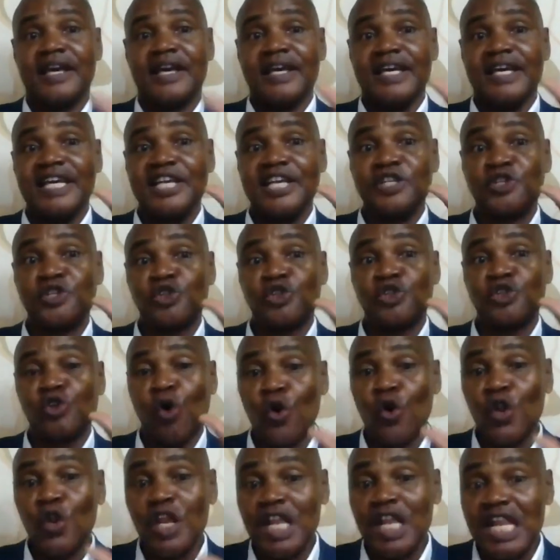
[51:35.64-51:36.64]
is
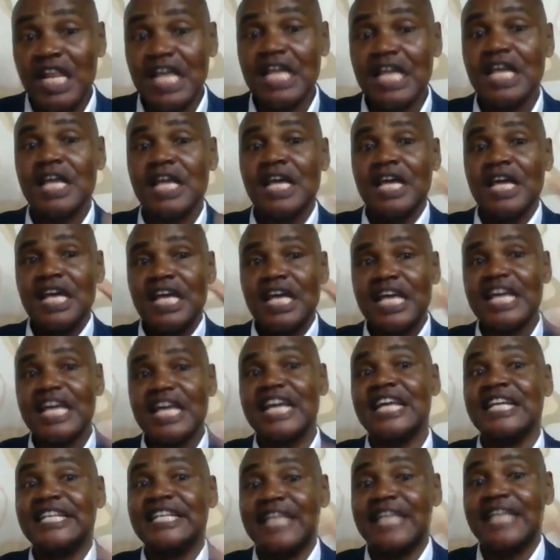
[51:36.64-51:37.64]
only
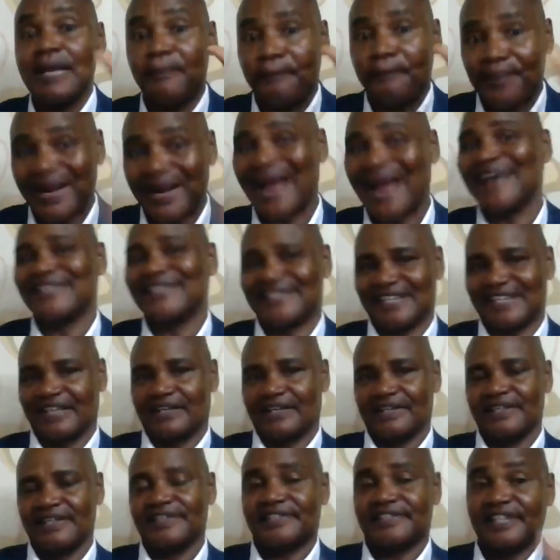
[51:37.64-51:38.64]
in the pricing,
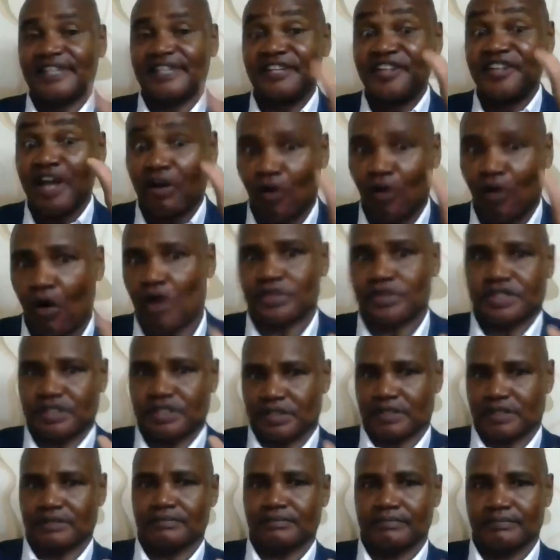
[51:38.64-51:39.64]
it's in the
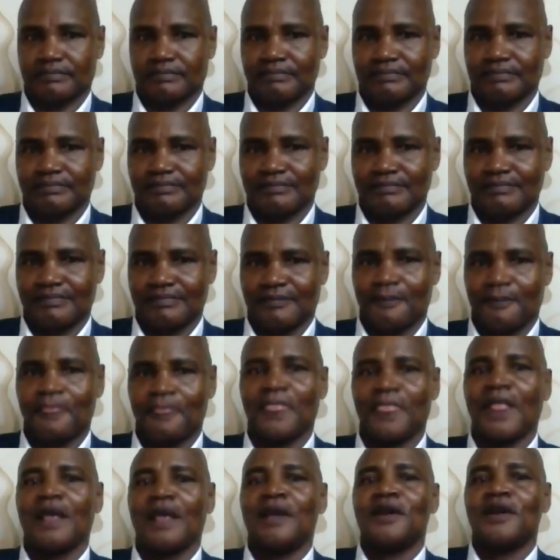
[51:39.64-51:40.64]
cost.
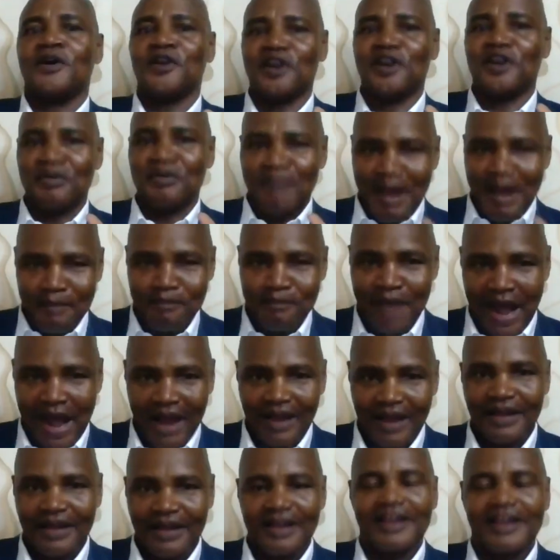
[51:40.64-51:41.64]
Remember,
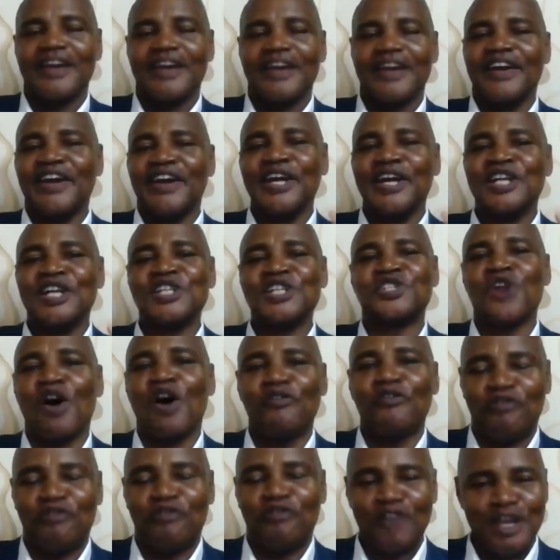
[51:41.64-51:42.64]
it is
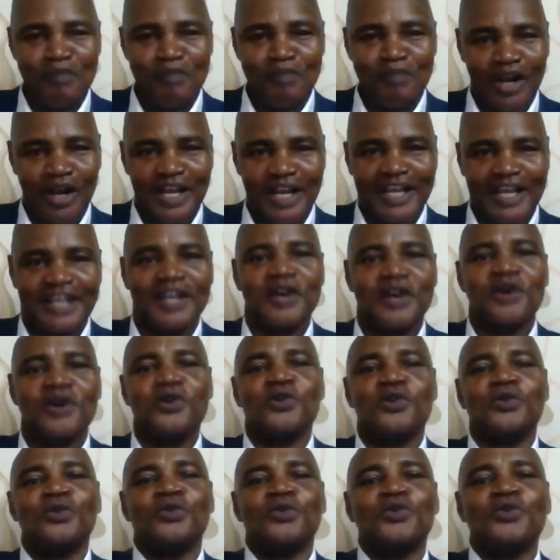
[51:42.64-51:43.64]
not free money.
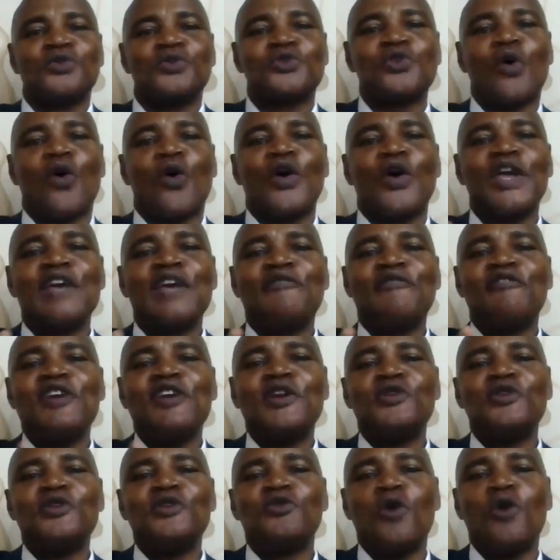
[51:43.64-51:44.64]
So
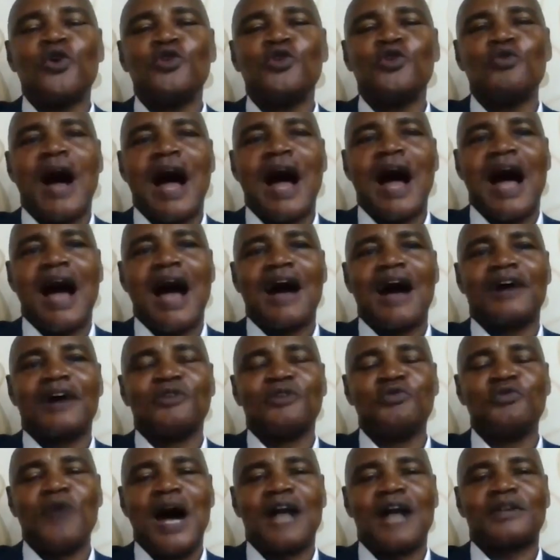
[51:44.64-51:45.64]
even though you
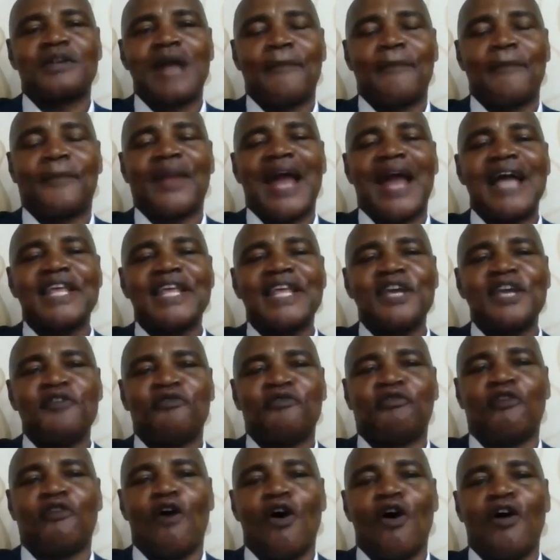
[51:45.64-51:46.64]
are applying
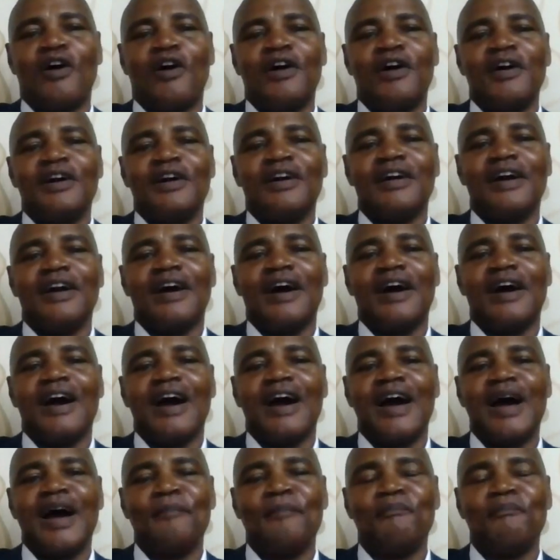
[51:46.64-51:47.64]
for
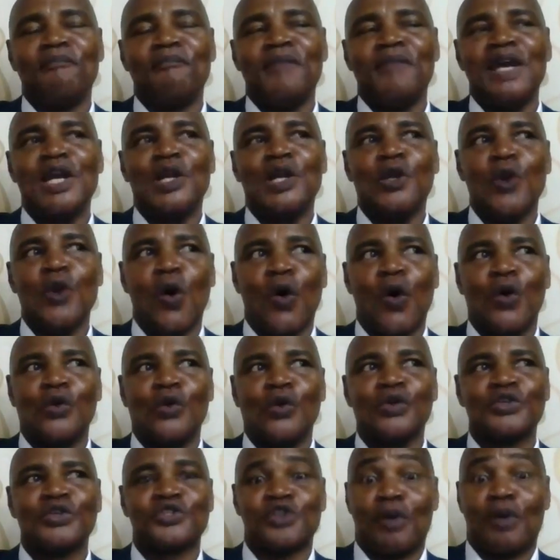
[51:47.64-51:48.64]
a
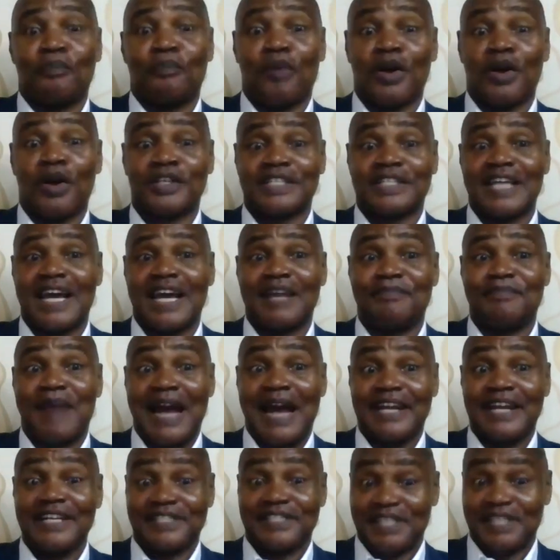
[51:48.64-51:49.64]
loan supported by
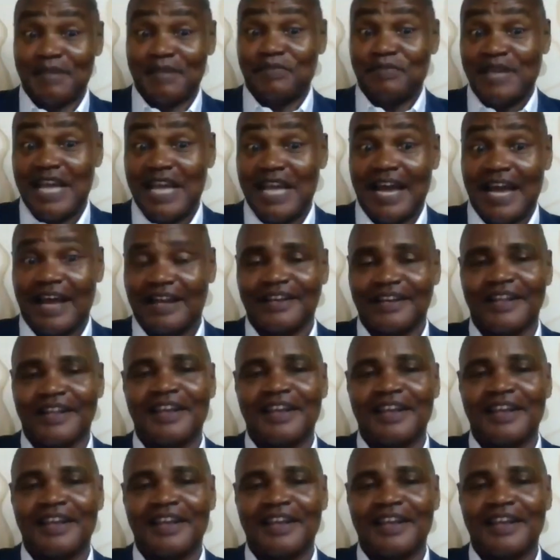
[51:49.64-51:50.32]
the CBN